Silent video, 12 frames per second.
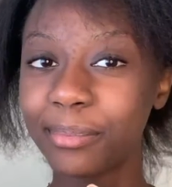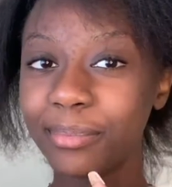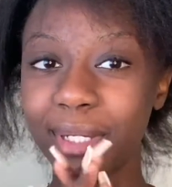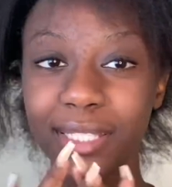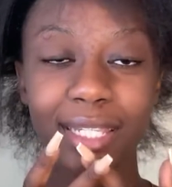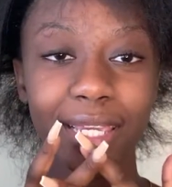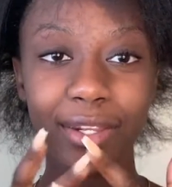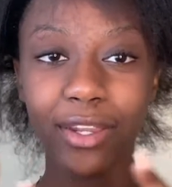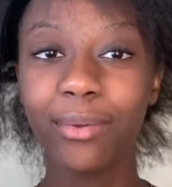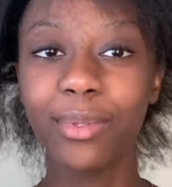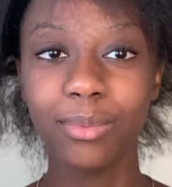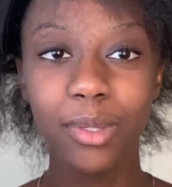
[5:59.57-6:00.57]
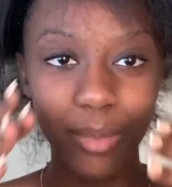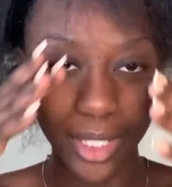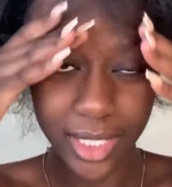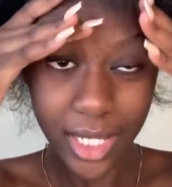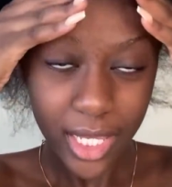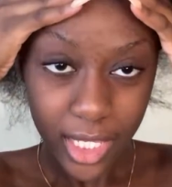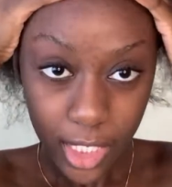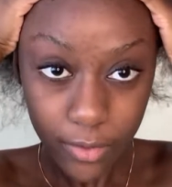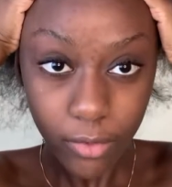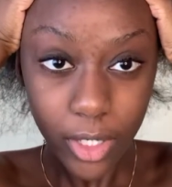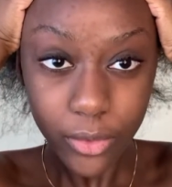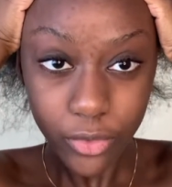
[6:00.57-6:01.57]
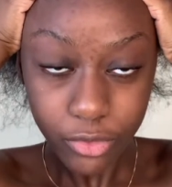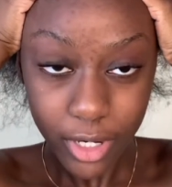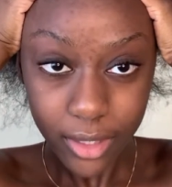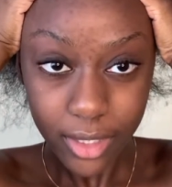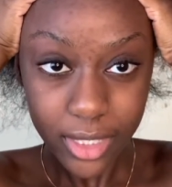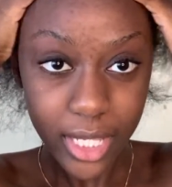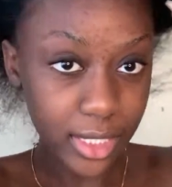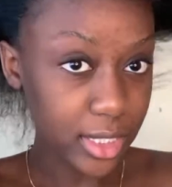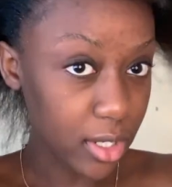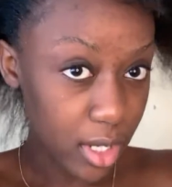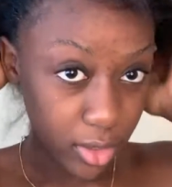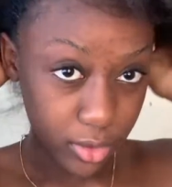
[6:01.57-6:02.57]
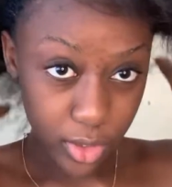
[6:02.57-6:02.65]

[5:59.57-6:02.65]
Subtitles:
It's a get it with me, but if you want to try this hairstyle out,